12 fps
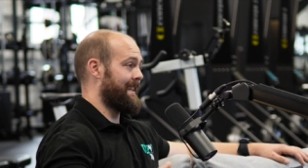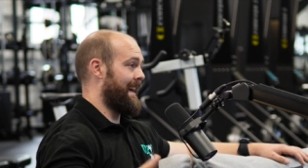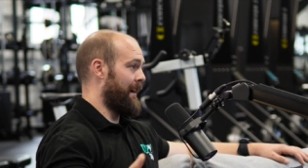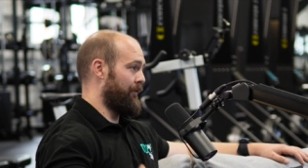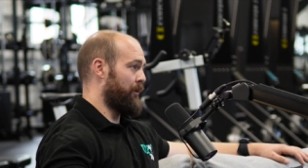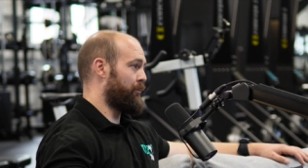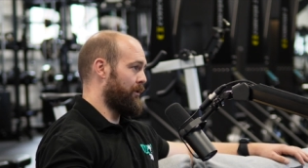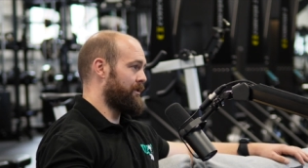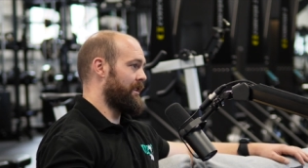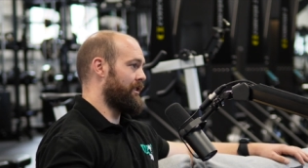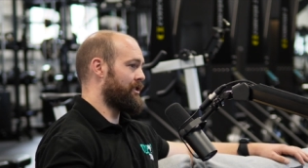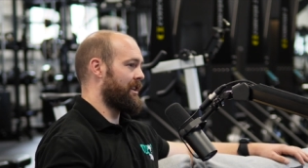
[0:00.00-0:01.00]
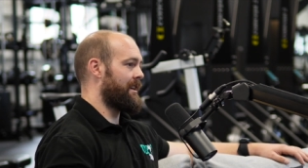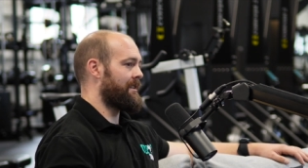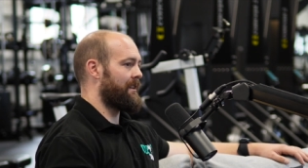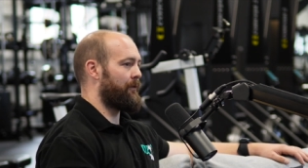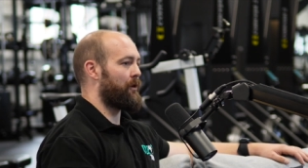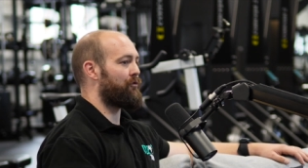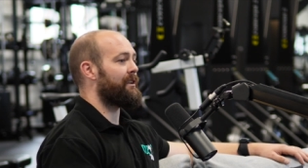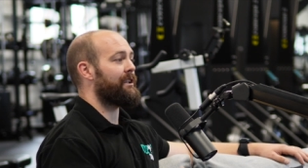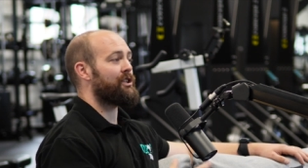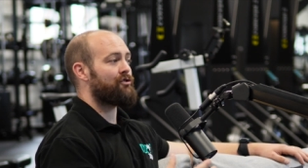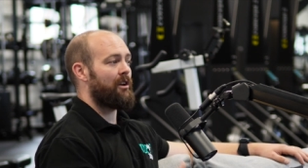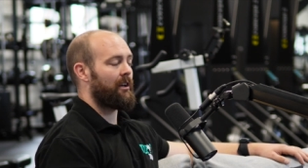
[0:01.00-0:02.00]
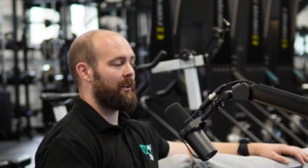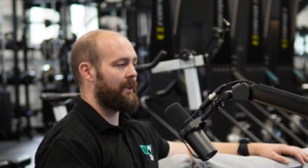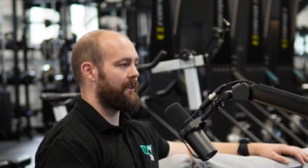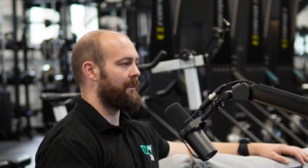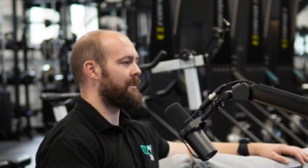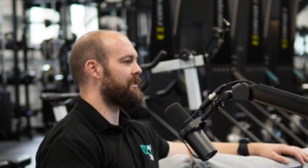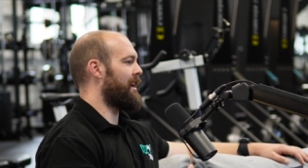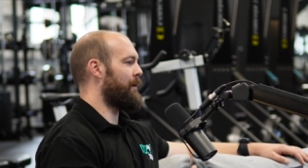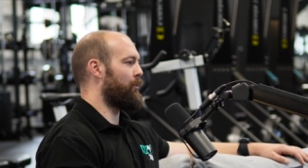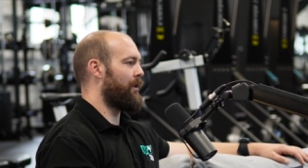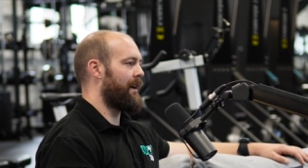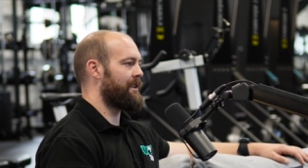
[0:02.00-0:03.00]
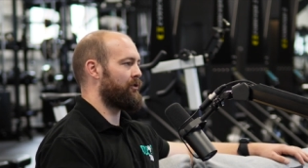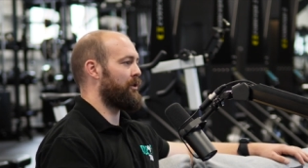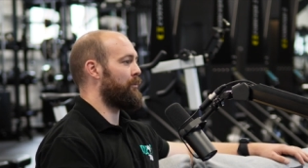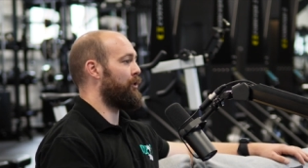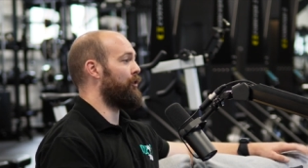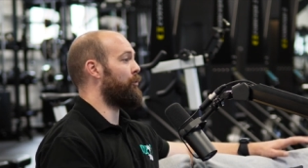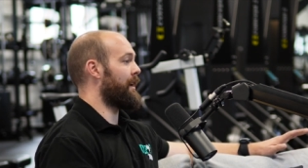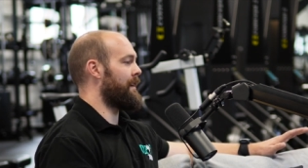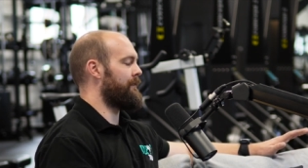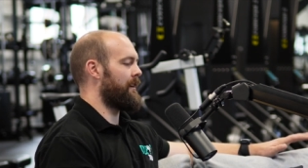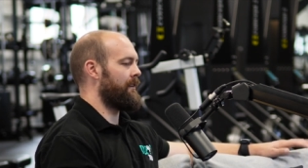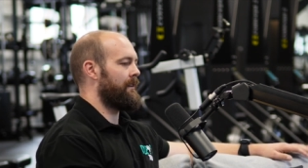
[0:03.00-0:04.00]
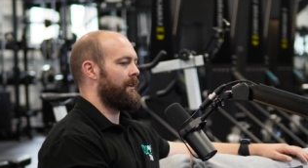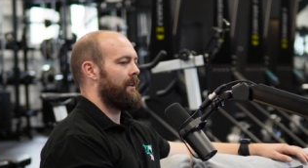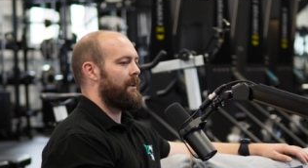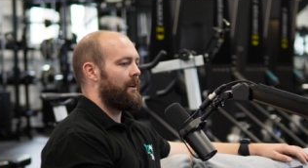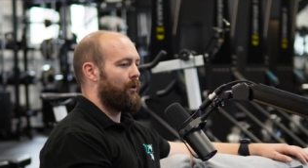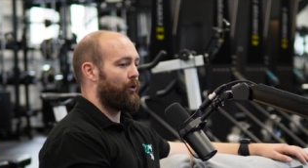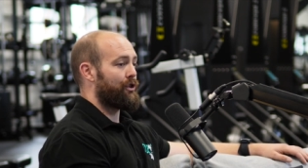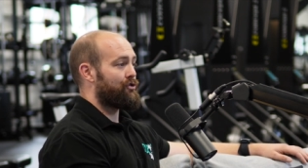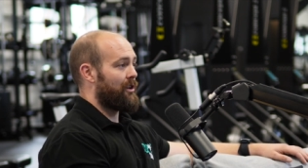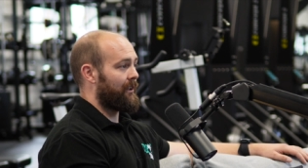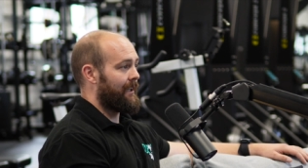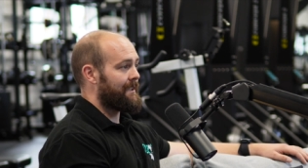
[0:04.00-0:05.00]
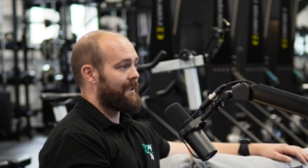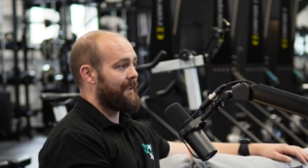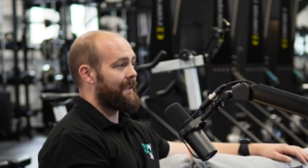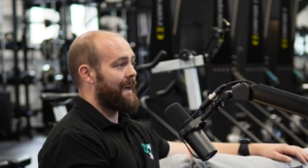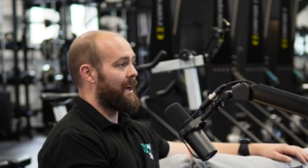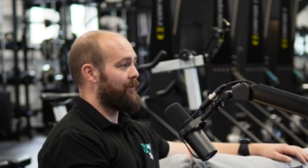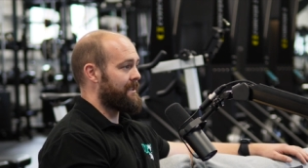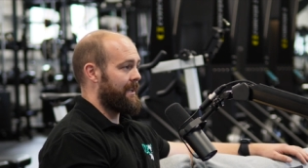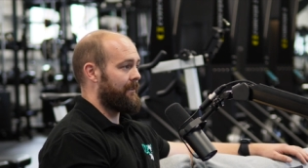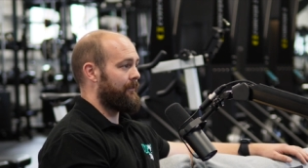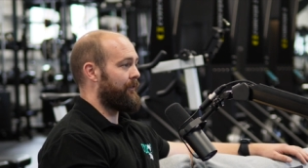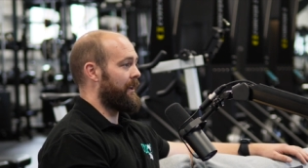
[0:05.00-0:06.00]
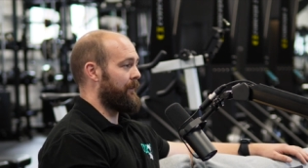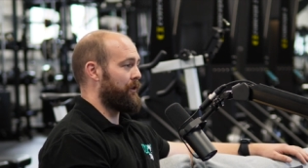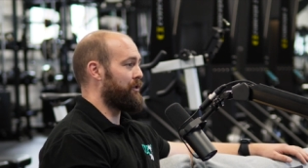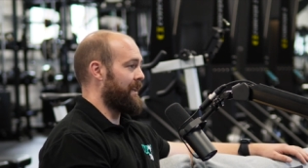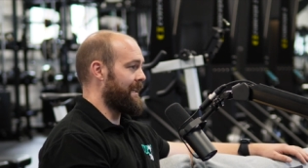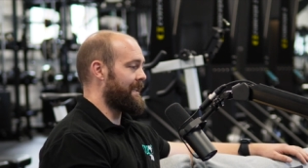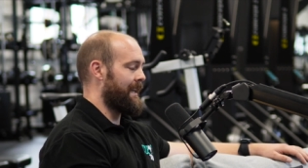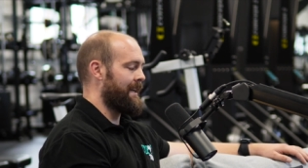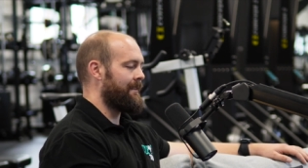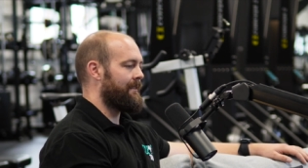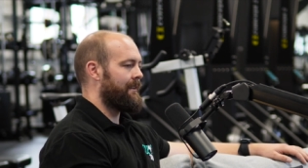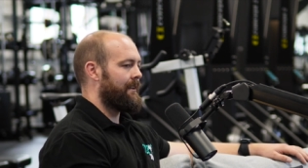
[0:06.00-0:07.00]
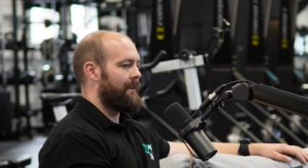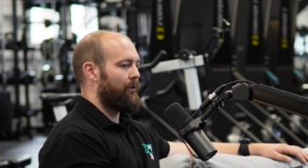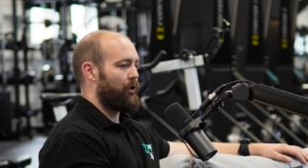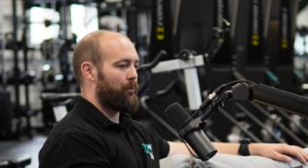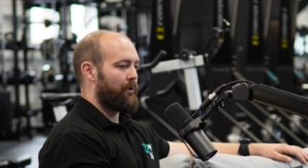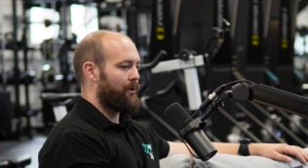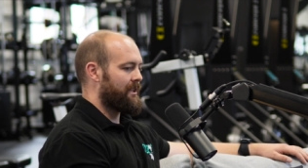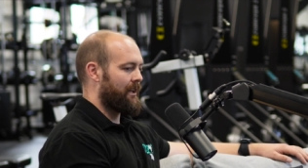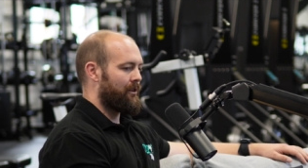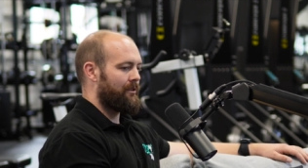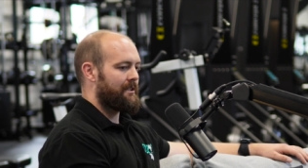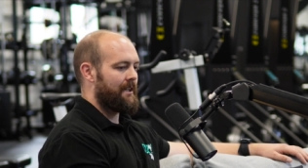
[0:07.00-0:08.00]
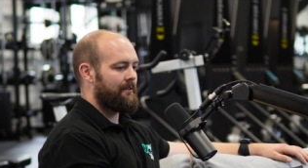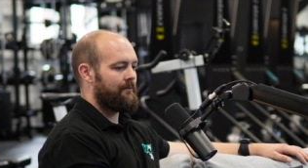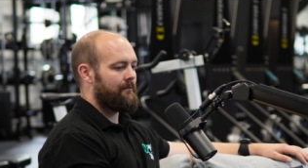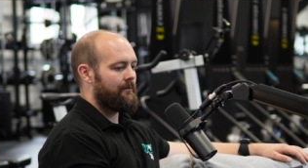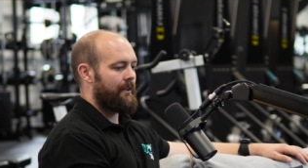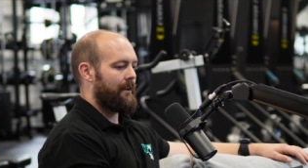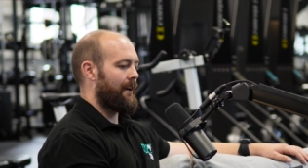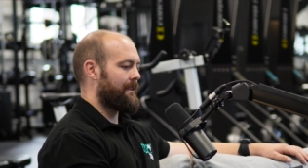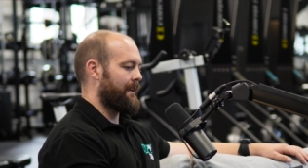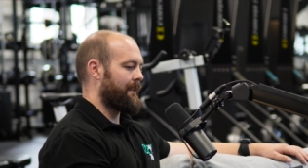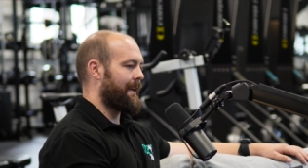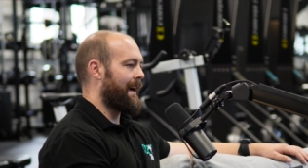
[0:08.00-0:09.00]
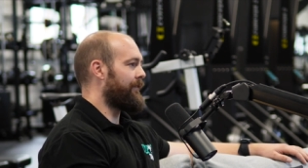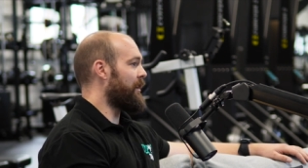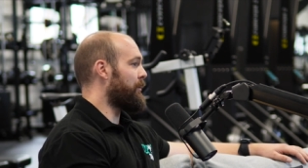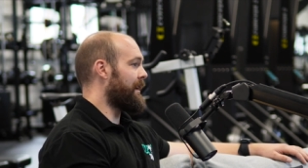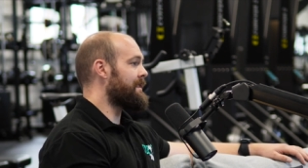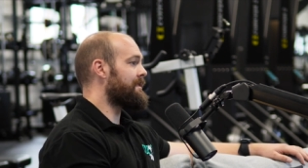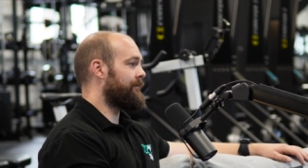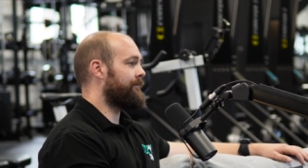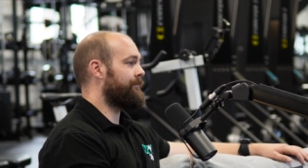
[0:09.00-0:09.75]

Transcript: to have the protein shakes. If you're really struggling time-wise on the move, whatever, or you're struggling to get the calories in if you needed it, or the protein content, then I think they have their place.